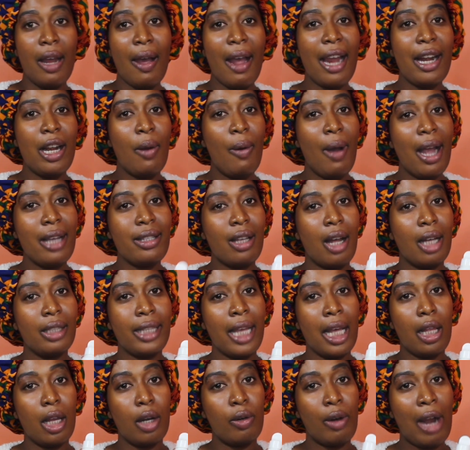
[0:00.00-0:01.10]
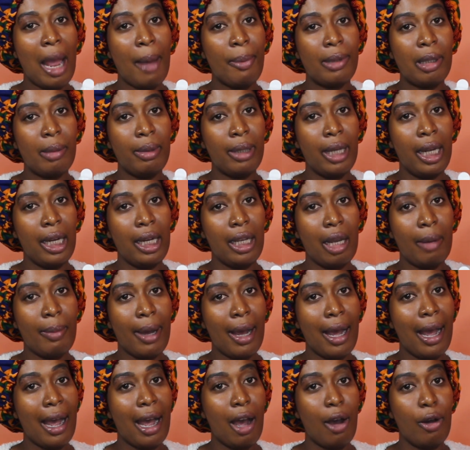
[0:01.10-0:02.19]
Now I know I talked hella crap in the beginning
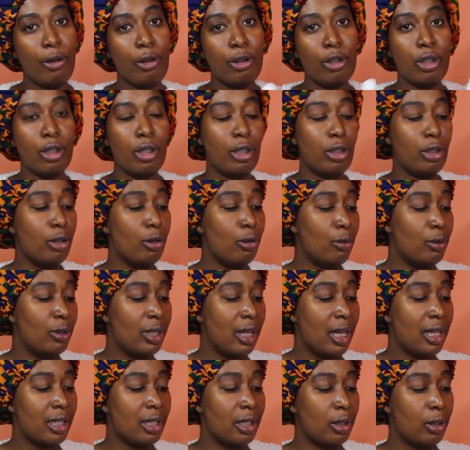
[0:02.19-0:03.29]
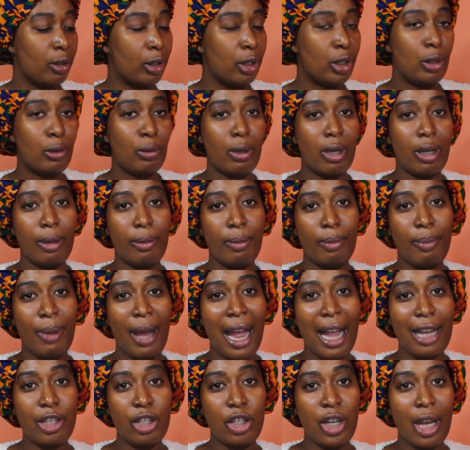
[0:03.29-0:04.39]
about how you shouldn't use this until you do a
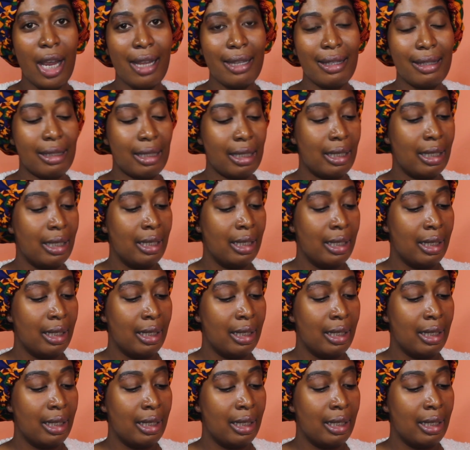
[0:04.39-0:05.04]
patch test.